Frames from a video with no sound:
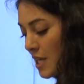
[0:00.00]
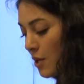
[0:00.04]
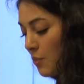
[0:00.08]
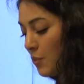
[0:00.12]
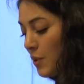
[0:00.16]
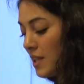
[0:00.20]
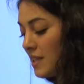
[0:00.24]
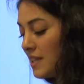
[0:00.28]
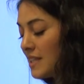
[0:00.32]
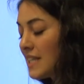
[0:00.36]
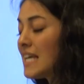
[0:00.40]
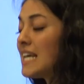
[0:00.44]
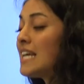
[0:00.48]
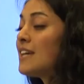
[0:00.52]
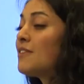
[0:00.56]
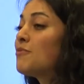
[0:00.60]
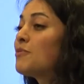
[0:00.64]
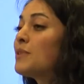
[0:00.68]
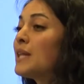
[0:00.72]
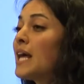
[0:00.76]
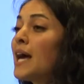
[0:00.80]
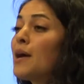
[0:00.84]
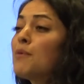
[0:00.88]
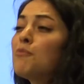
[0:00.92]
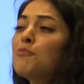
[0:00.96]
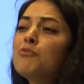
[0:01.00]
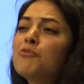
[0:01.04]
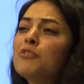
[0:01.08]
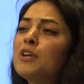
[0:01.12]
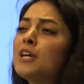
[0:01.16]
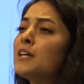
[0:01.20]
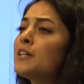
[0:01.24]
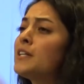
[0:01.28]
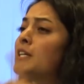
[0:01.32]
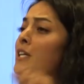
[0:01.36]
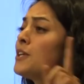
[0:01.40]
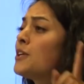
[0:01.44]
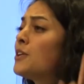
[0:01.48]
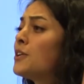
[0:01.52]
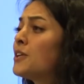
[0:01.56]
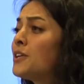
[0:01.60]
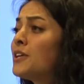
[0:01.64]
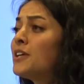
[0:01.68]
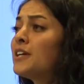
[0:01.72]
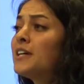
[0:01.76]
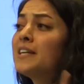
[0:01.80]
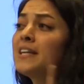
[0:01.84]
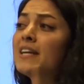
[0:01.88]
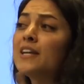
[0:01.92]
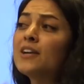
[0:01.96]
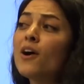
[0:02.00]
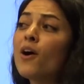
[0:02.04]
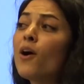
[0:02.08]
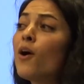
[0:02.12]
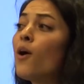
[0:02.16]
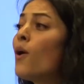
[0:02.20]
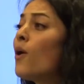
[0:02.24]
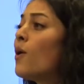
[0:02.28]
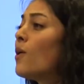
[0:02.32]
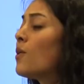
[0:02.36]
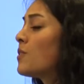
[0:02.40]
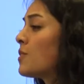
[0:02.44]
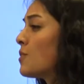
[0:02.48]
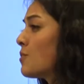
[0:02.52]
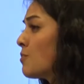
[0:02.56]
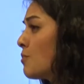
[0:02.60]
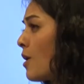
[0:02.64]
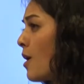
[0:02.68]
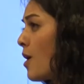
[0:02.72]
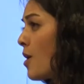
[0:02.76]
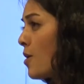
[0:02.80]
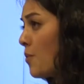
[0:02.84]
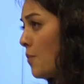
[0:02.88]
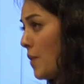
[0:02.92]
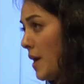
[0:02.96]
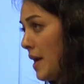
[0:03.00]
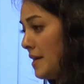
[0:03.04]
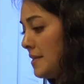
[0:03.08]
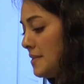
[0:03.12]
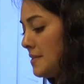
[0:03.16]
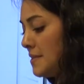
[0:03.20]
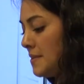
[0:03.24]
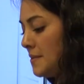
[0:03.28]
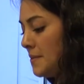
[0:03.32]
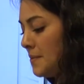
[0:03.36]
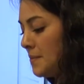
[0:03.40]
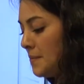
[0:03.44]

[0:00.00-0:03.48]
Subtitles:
that would leave them feeling good in all the wrong ways.